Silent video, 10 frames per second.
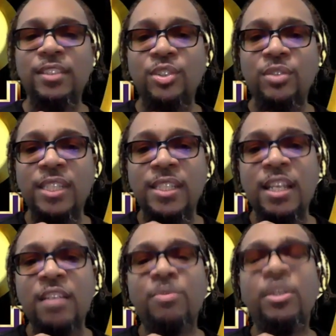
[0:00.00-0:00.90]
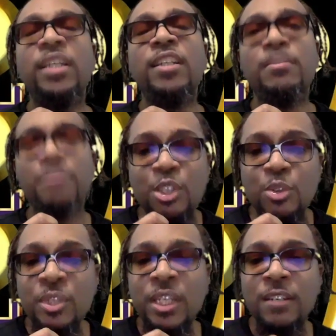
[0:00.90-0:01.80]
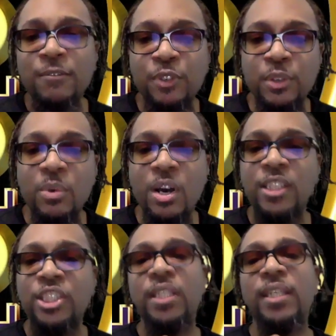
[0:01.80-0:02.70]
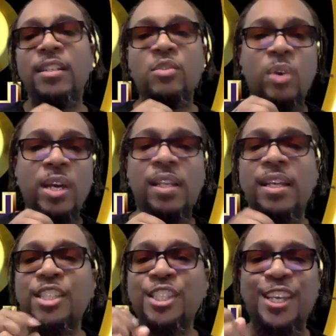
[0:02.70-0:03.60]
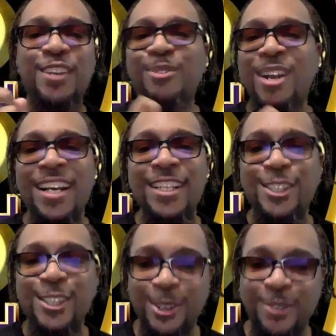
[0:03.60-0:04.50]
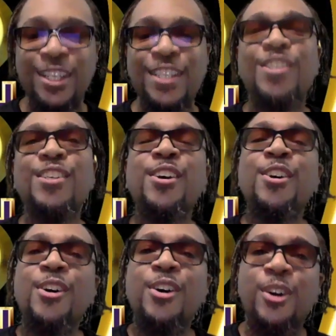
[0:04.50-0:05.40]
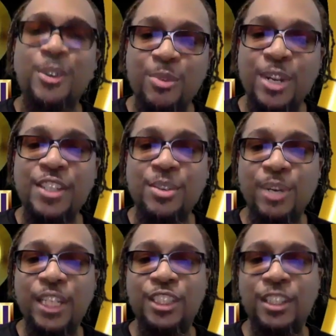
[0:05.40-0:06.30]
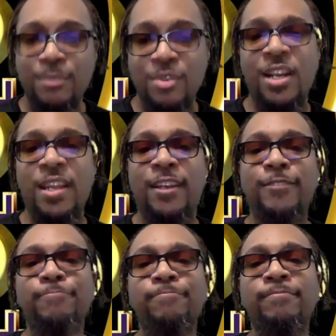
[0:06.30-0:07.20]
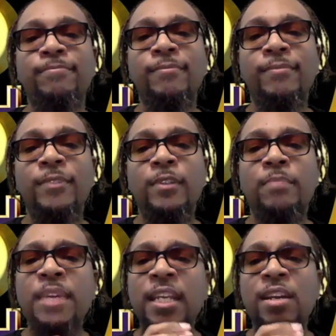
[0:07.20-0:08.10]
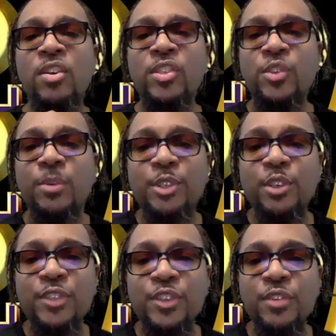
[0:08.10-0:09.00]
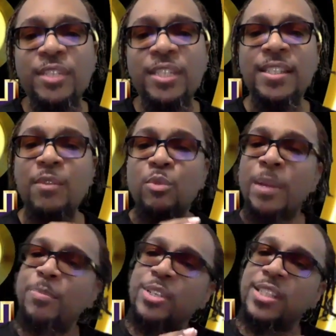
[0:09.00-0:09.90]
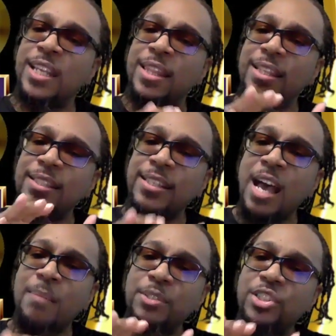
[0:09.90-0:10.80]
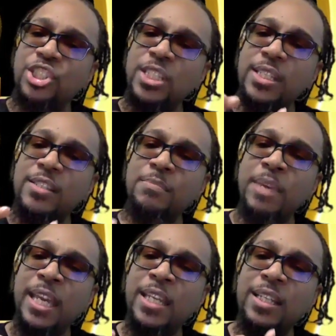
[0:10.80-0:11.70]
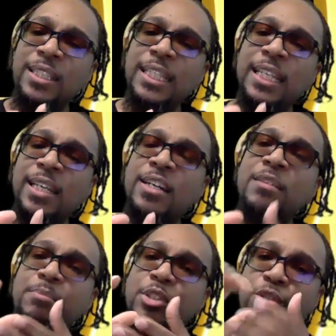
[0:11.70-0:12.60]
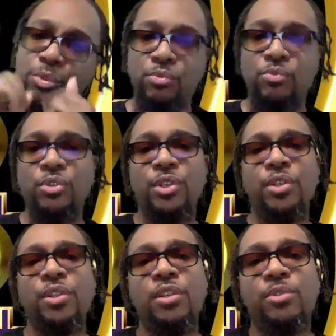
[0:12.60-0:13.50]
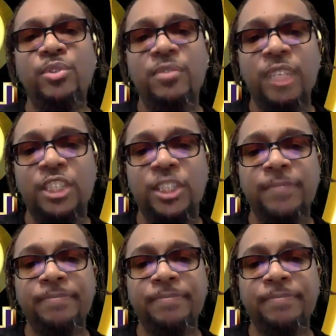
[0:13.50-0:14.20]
service celebrating communion and foot washing, as well as sunrise service on resurrection morning. Many also observe services that represent the stops Jesus made leading up to the crucifixion.